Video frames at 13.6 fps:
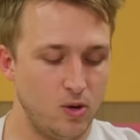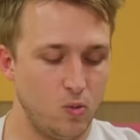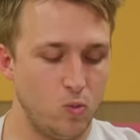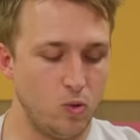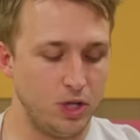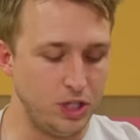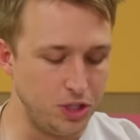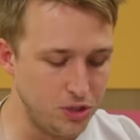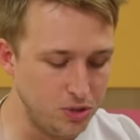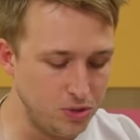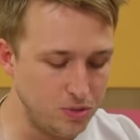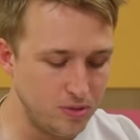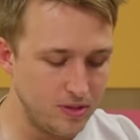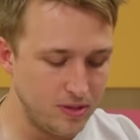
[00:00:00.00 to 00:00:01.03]
Would
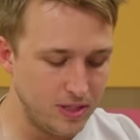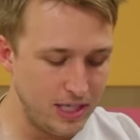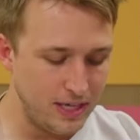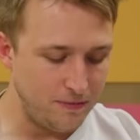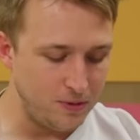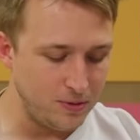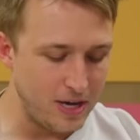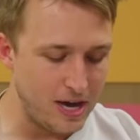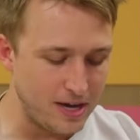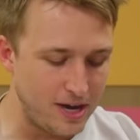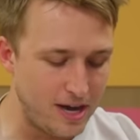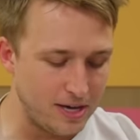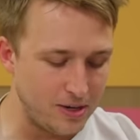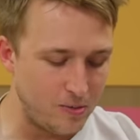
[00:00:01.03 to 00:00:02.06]
you, if you got
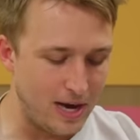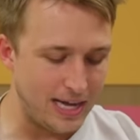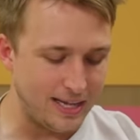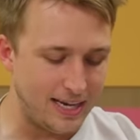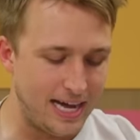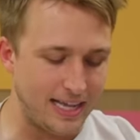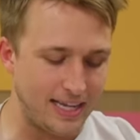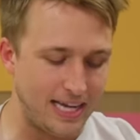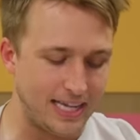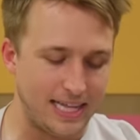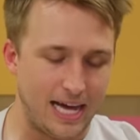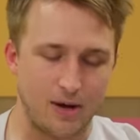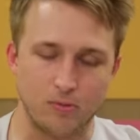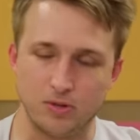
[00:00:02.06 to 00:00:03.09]
caught in a white lie like
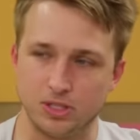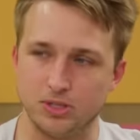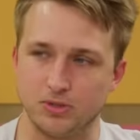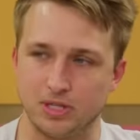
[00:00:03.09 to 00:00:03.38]
that, would you